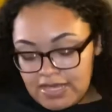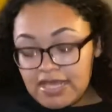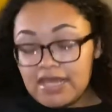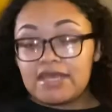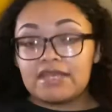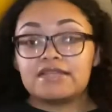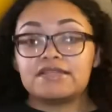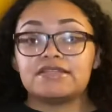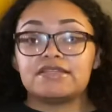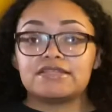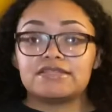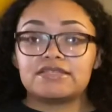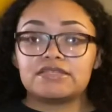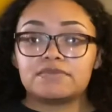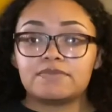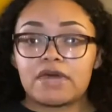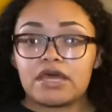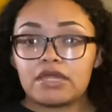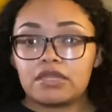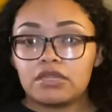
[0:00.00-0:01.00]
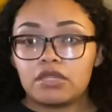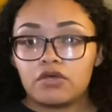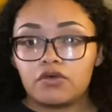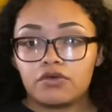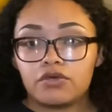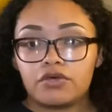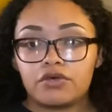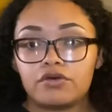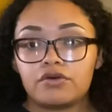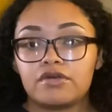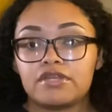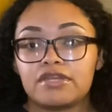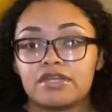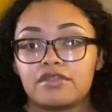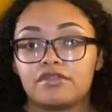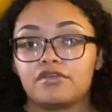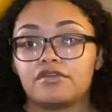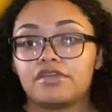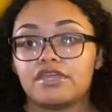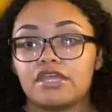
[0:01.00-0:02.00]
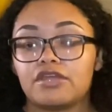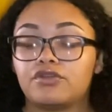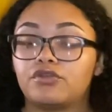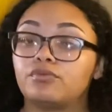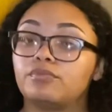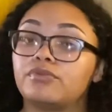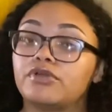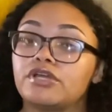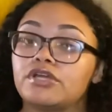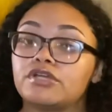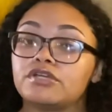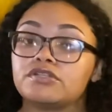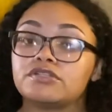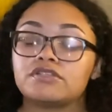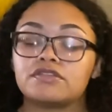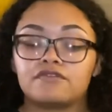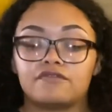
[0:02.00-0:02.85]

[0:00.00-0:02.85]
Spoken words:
This is my logo, Another Candle Burns.